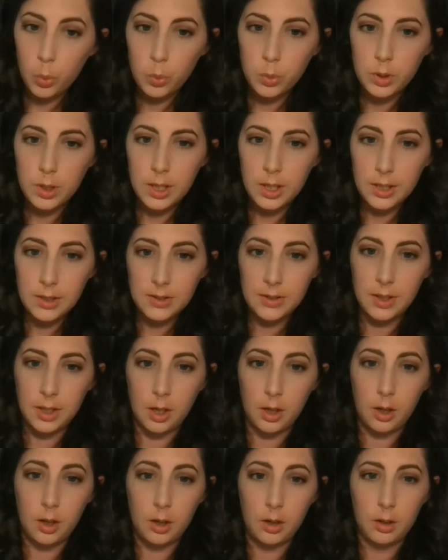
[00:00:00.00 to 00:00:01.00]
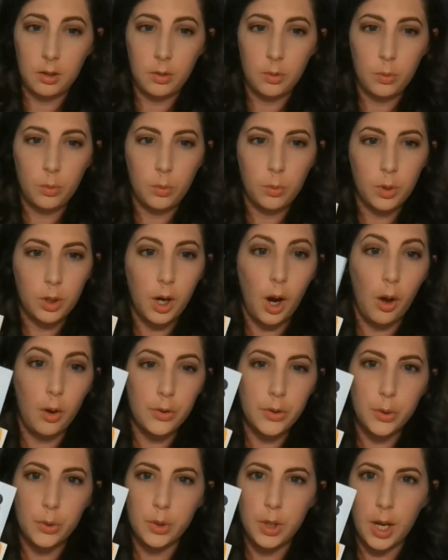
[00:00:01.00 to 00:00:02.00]
this year we're
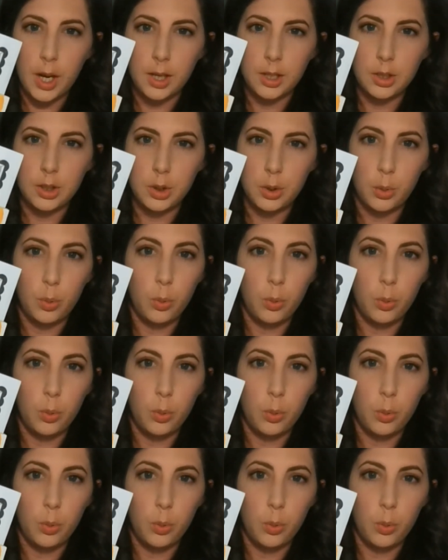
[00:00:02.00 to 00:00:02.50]
also going to do